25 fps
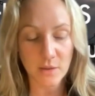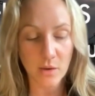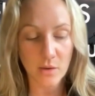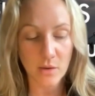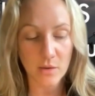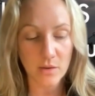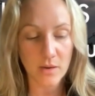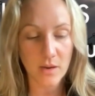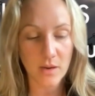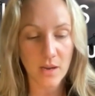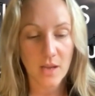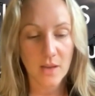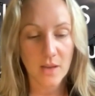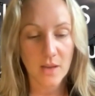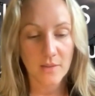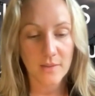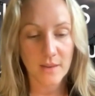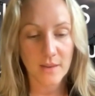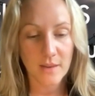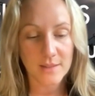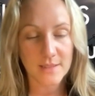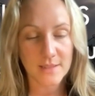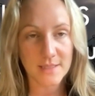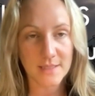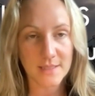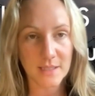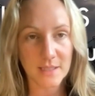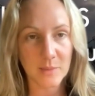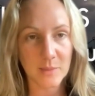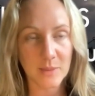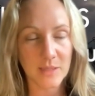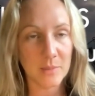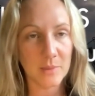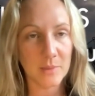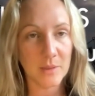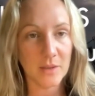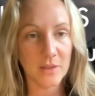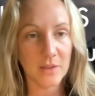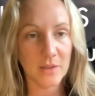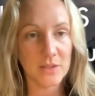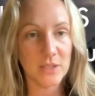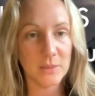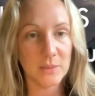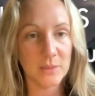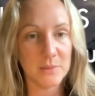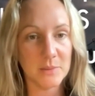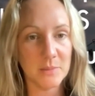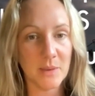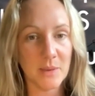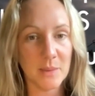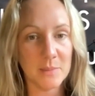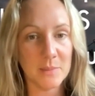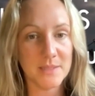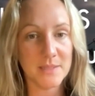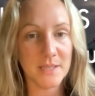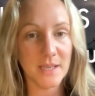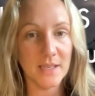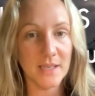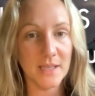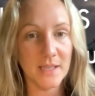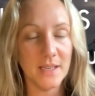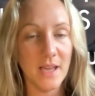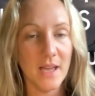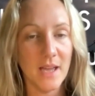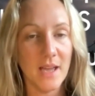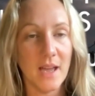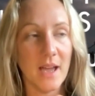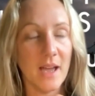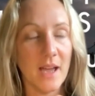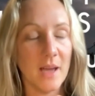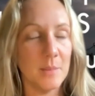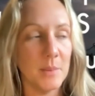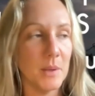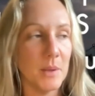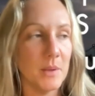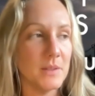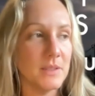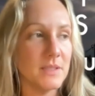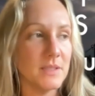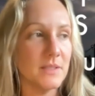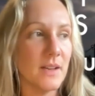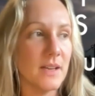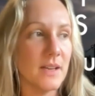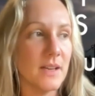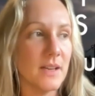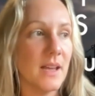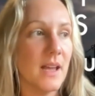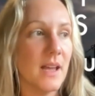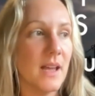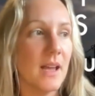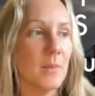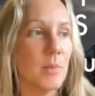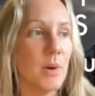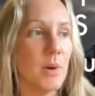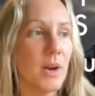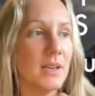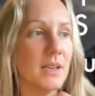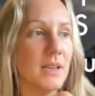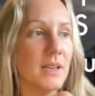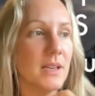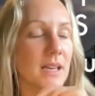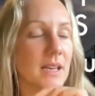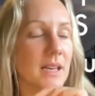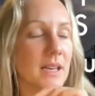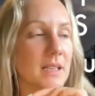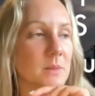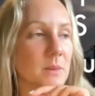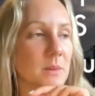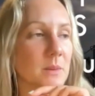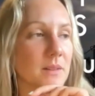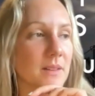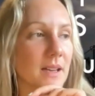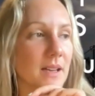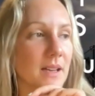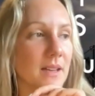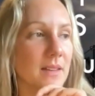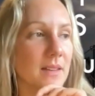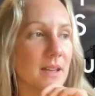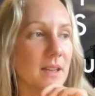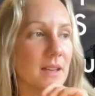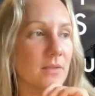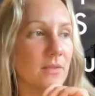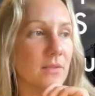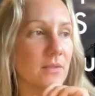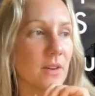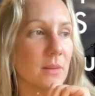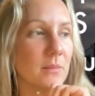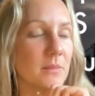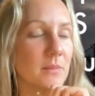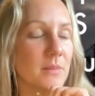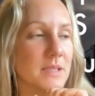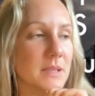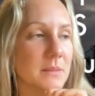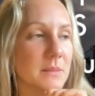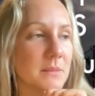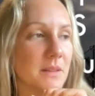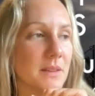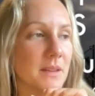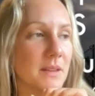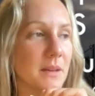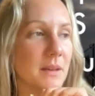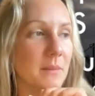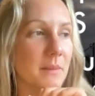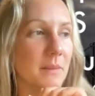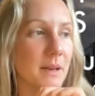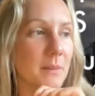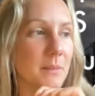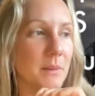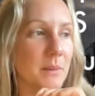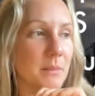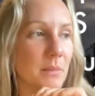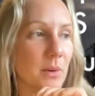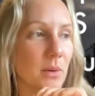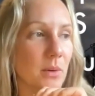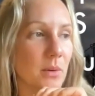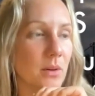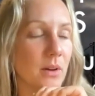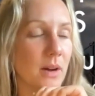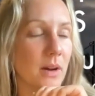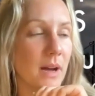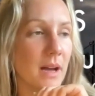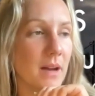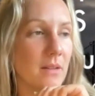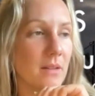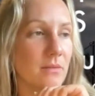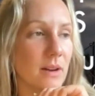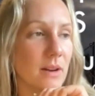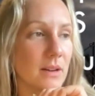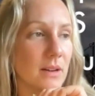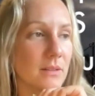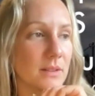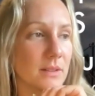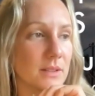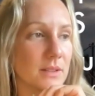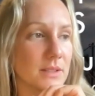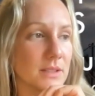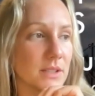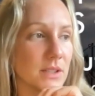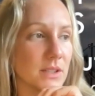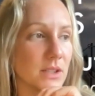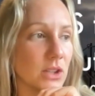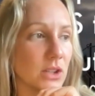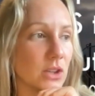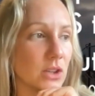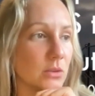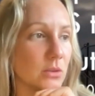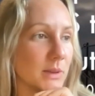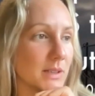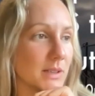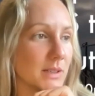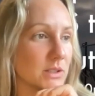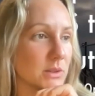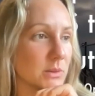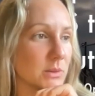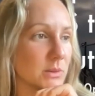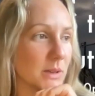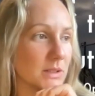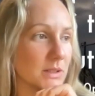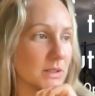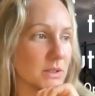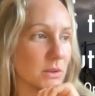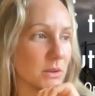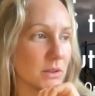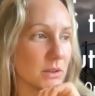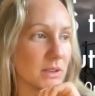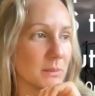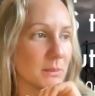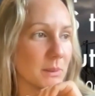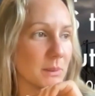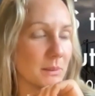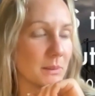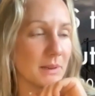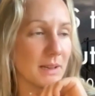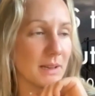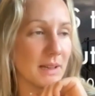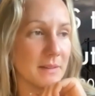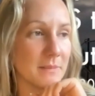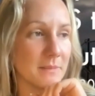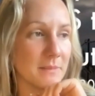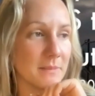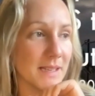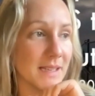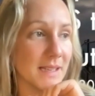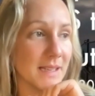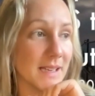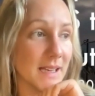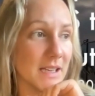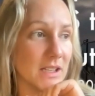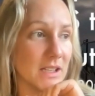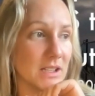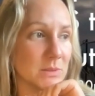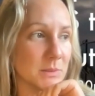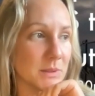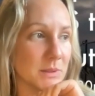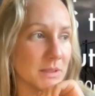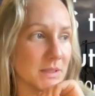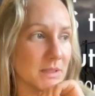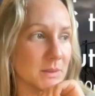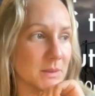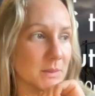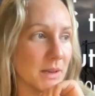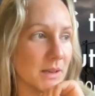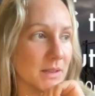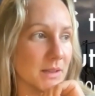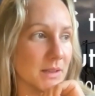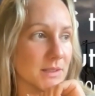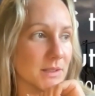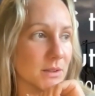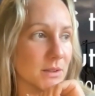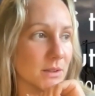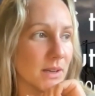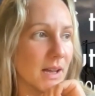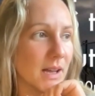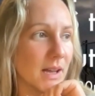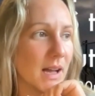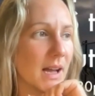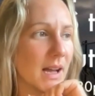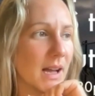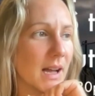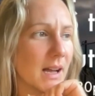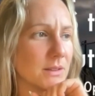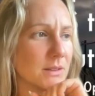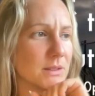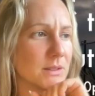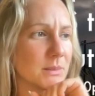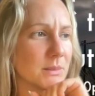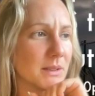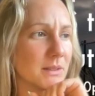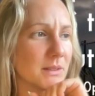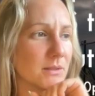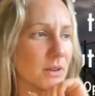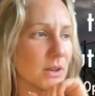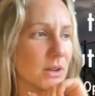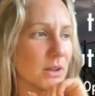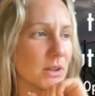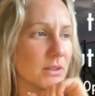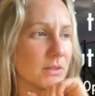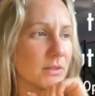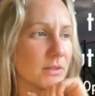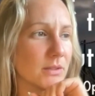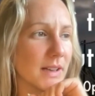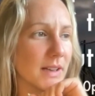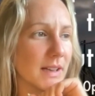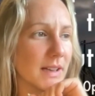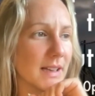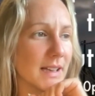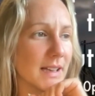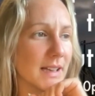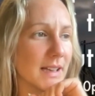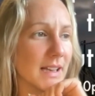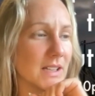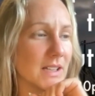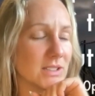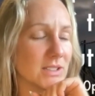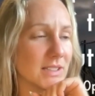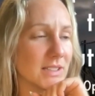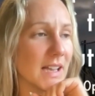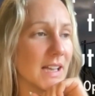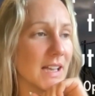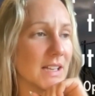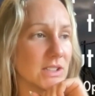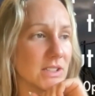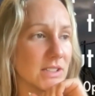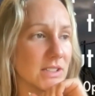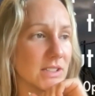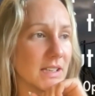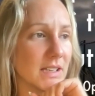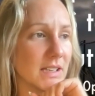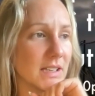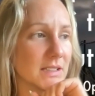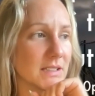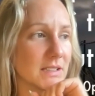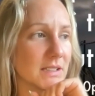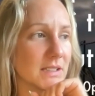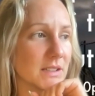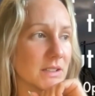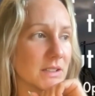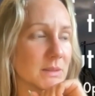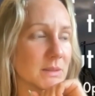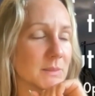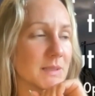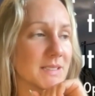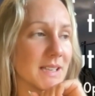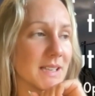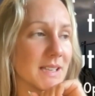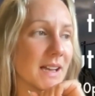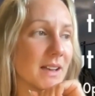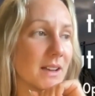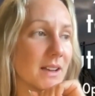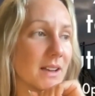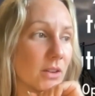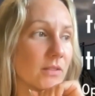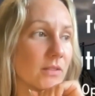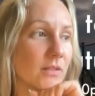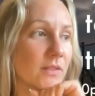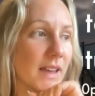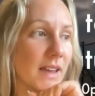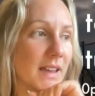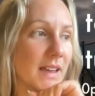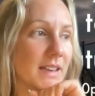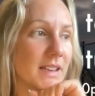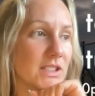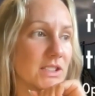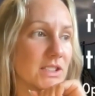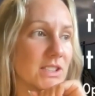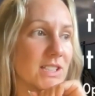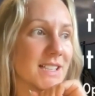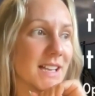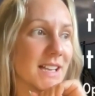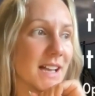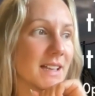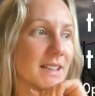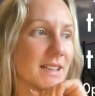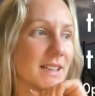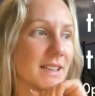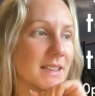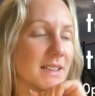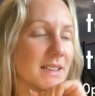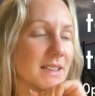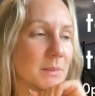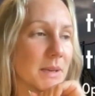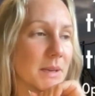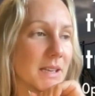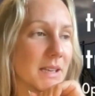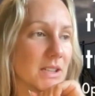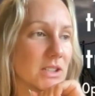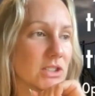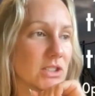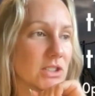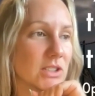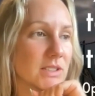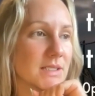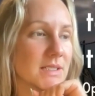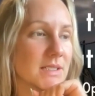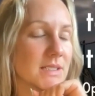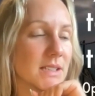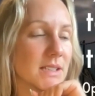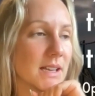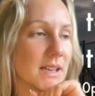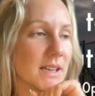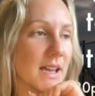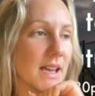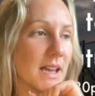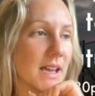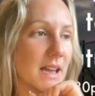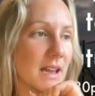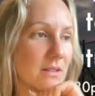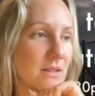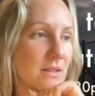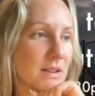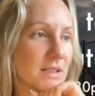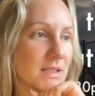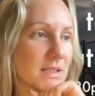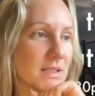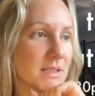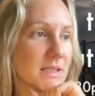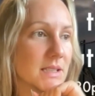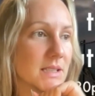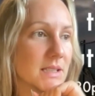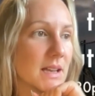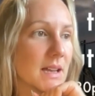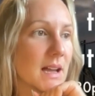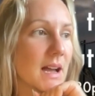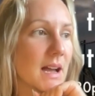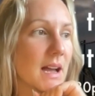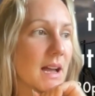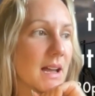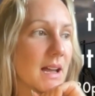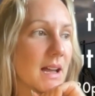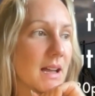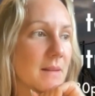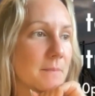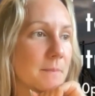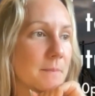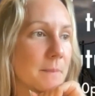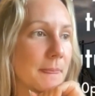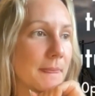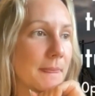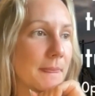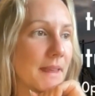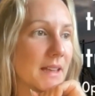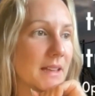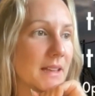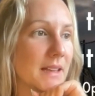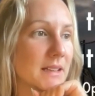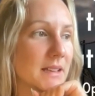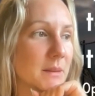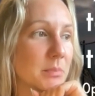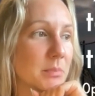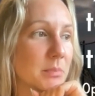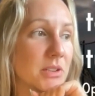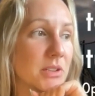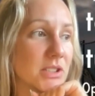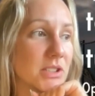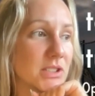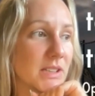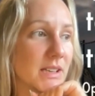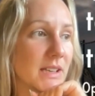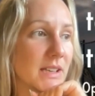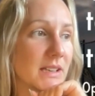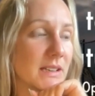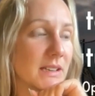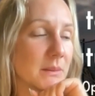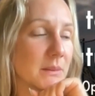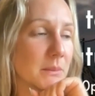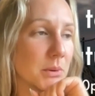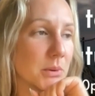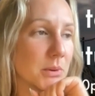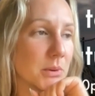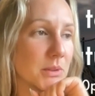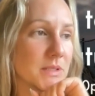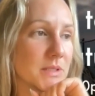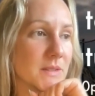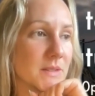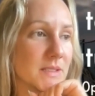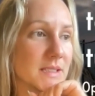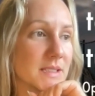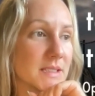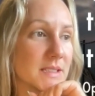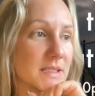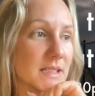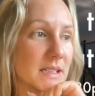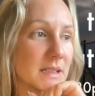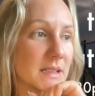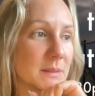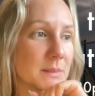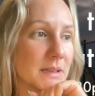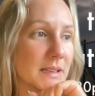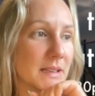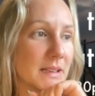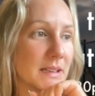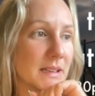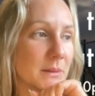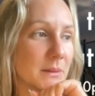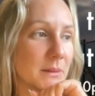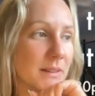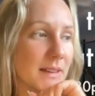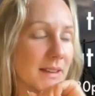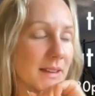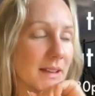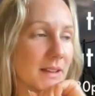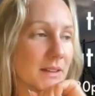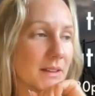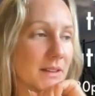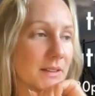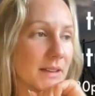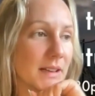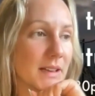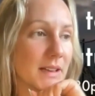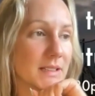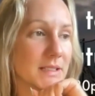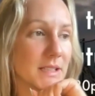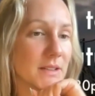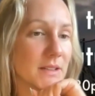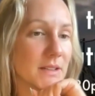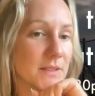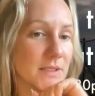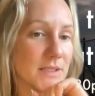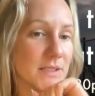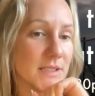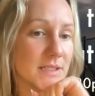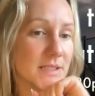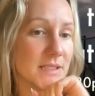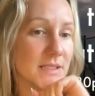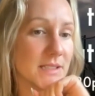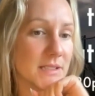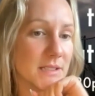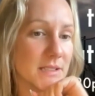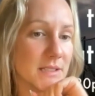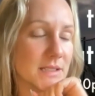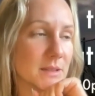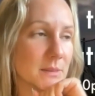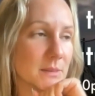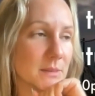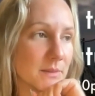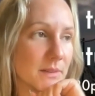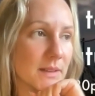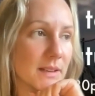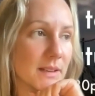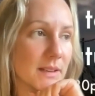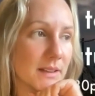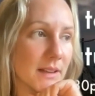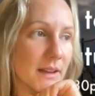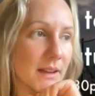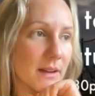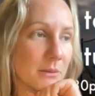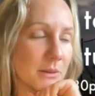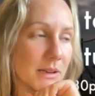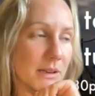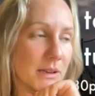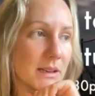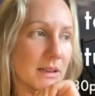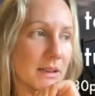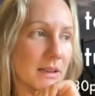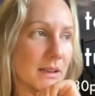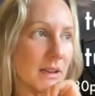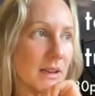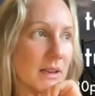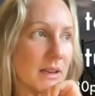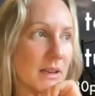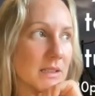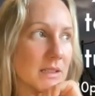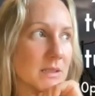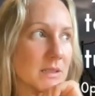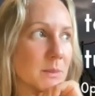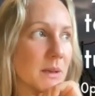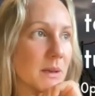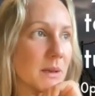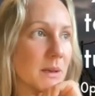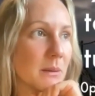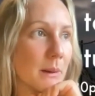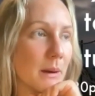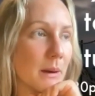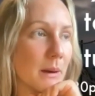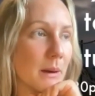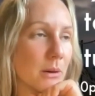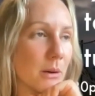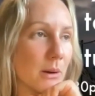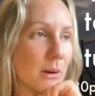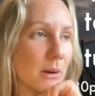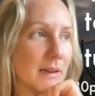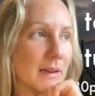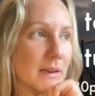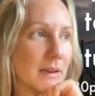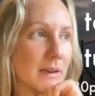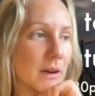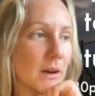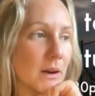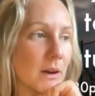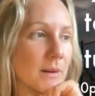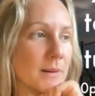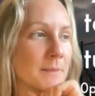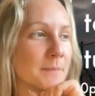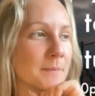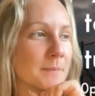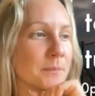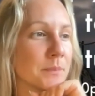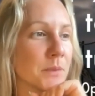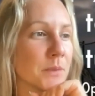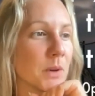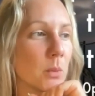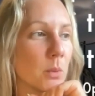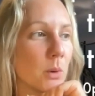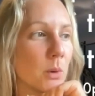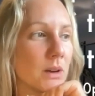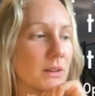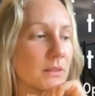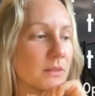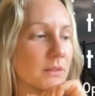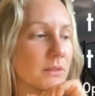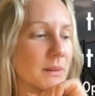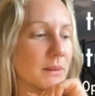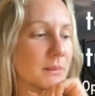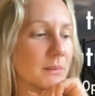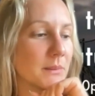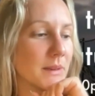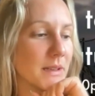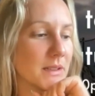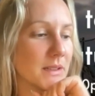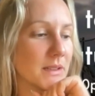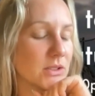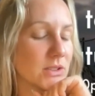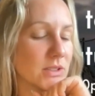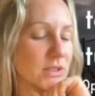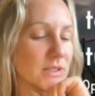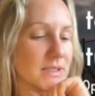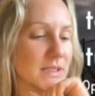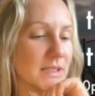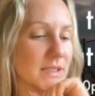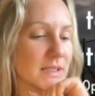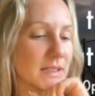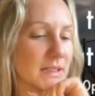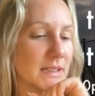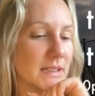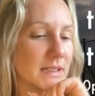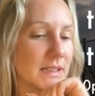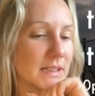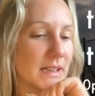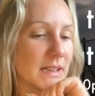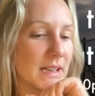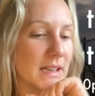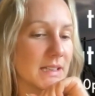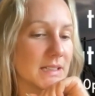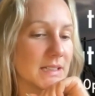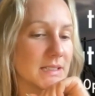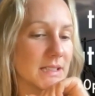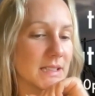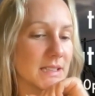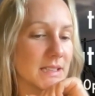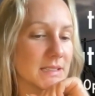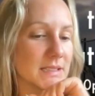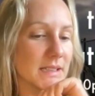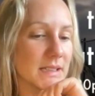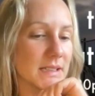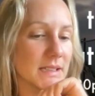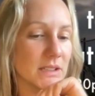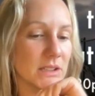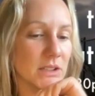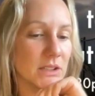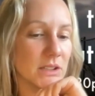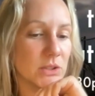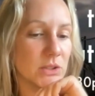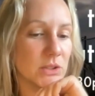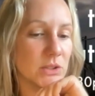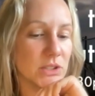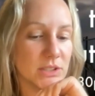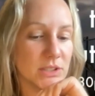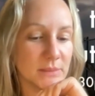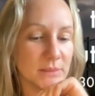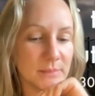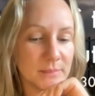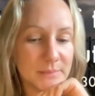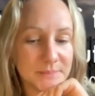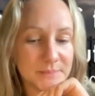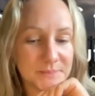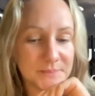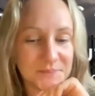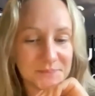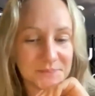on the Sustainability Partnerships website post-event. Bryony, here's one that I think from Timothy might be more relevant to you, because you were talking about engagement as well. So how do we involve, engage and educate the customers of the NHS, i.e. the patients, the carers, and appreciating the importance of sustainability within healthcare services? And this is something that we speak about quite a lot. One of them, interestingly, is things like nutrition.